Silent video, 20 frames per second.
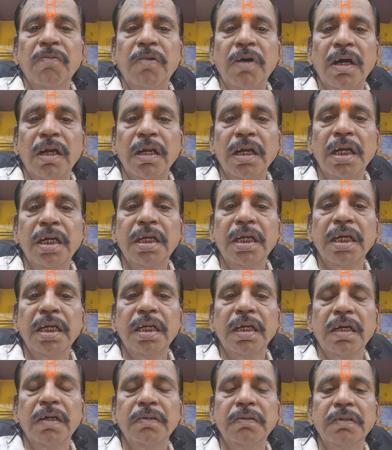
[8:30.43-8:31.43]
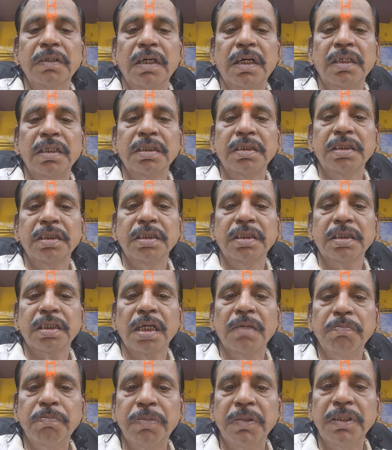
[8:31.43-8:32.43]
warranted, how arrest is
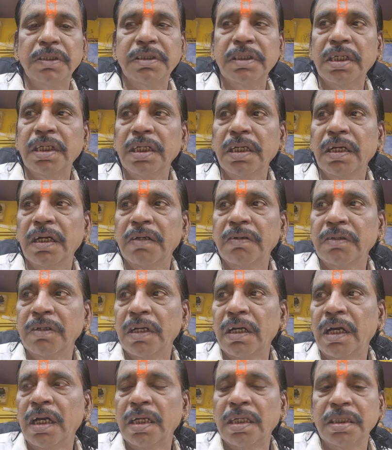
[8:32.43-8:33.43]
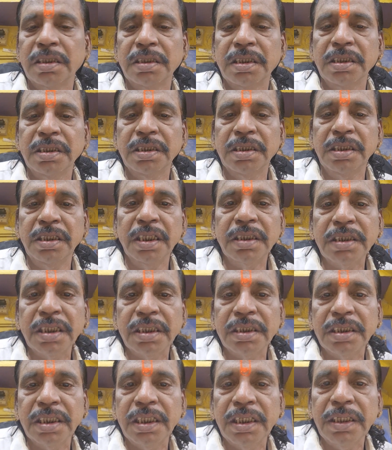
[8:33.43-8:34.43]
compulsory, how arrest is
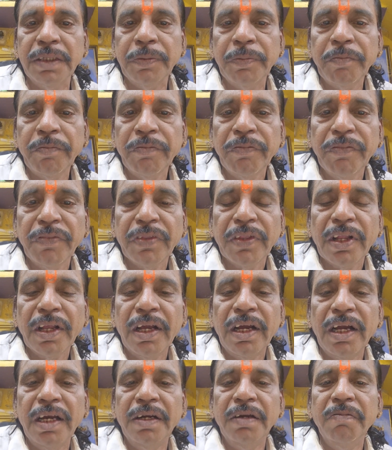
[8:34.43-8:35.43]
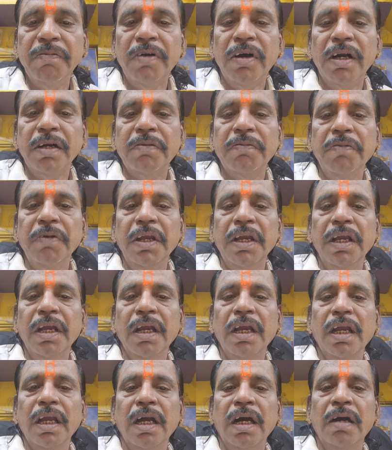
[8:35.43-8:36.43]
necessary, and what
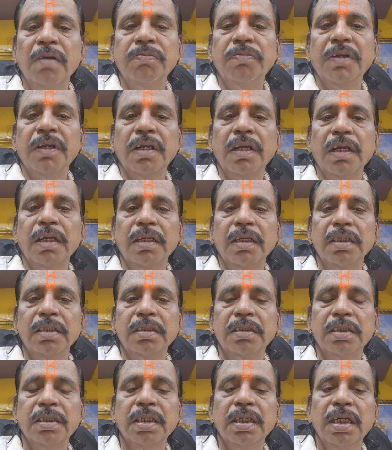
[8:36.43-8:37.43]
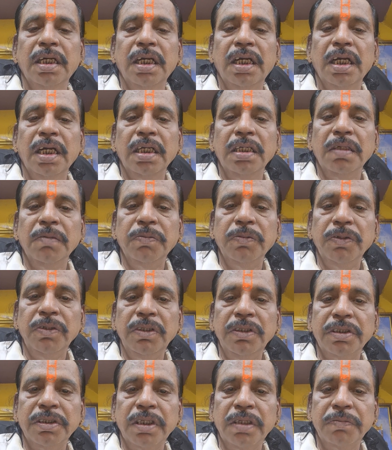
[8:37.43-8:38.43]
way after arrest the
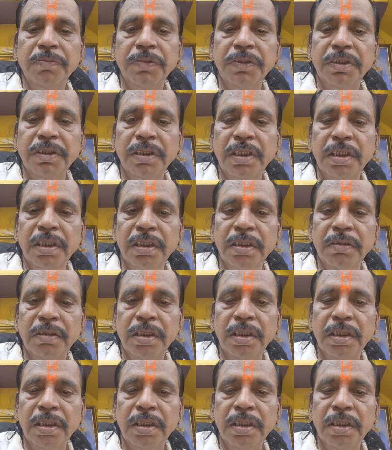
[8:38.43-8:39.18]
police officer